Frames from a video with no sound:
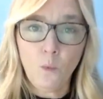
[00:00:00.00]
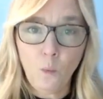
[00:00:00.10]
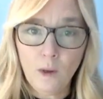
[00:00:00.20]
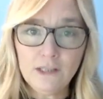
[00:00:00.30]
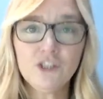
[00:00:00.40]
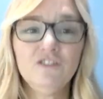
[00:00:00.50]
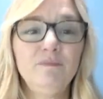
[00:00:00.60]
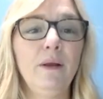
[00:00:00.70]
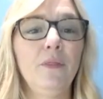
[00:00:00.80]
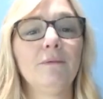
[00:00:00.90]
Once
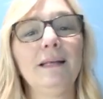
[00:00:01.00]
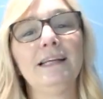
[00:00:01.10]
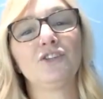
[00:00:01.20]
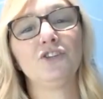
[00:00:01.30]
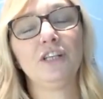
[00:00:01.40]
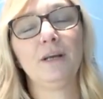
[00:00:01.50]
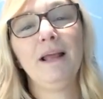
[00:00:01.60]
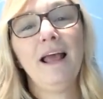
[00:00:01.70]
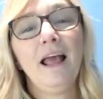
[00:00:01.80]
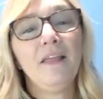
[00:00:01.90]
you've built the relationship,
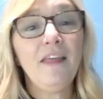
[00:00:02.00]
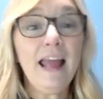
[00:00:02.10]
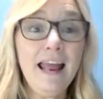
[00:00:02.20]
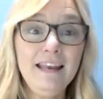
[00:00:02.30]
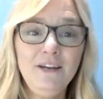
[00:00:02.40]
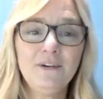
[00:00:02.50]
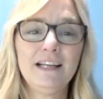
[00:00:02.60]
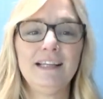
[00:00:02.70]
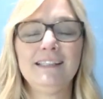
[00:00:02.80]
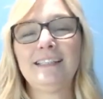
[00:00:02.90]
then you
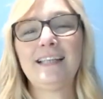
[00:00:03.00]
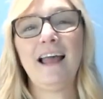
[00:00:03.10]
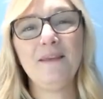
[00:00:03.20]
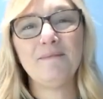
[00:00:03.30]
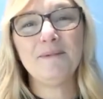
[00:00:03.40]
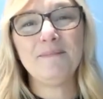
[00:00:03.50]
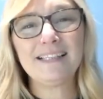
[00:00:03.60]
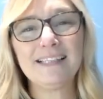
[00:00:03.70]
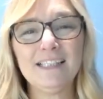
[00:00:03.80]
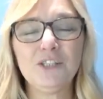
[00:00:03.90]
can send them a
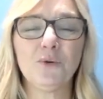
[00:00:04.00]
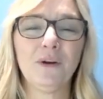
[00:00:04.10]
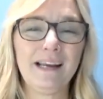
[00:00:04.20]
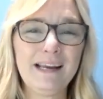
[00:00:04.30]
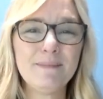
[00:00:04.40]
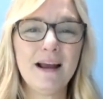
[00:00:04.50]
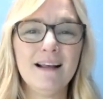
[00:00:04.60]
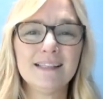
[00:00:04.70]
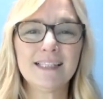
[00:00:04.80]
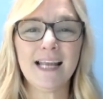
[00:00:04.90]
message or an
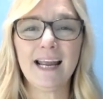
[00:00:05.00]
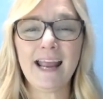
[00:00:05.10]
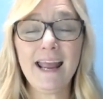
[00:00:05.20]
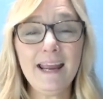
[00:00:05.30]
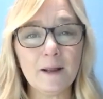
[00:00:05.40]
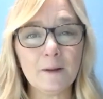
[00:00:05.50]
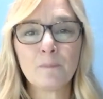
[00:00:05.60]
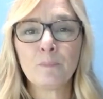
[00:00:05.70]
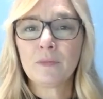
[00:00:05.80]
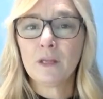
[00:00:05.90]
email saying, hey,
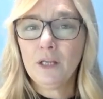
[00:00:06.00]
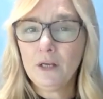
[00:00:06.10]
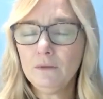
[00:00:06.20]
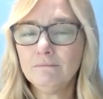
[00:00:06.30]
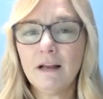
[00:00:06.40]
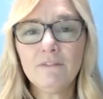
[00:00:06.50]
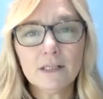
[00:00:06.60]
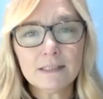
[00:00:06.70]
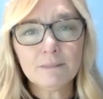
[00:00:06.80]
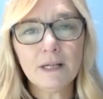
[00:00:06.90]
I've
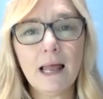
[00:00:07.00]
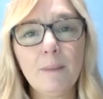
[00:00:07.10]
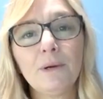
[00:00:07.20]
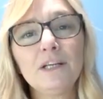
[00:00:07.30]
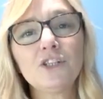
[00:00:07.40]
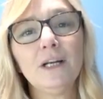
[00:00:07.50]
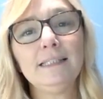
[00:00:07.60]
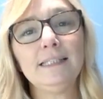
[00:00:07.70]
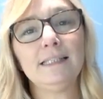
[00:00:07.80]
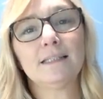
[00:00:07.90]
got some collaboration
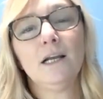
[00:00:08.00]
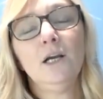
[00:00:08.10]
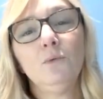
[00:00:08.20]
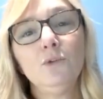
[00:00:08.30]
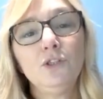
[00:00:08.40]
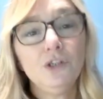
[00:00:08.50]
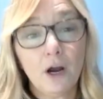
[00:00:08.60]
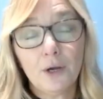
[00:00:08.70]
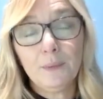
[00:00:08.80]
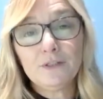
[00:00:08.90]
ideas.
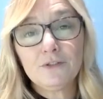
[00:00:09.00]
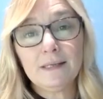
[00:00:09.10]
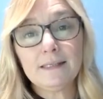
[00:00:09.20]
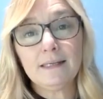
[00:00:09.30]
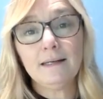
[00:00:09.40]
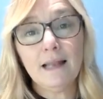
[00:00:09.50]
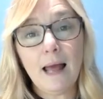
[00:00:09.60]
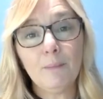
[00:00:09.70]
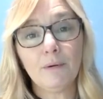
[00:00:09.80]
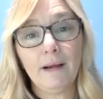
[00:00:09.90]
Are you interested in
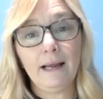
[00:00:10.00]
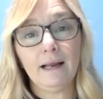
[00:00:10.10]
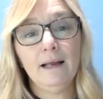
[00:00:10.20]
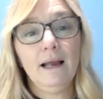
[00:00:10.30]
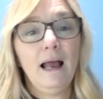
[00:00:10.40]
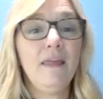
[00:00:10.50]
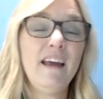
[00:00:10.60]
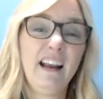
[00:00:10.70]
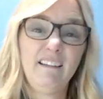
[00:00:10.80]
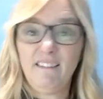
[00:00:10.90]
collaborating? And
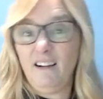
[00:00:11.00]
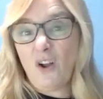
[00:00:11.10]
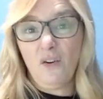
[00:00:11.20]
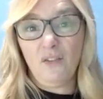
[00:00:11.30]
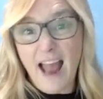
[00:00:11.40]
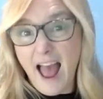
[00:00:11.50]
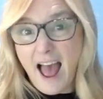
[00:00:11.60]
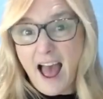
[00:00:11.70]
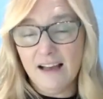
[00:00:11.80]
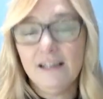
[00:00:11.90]
then they'll go,
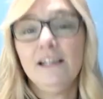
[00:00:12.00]
yeah.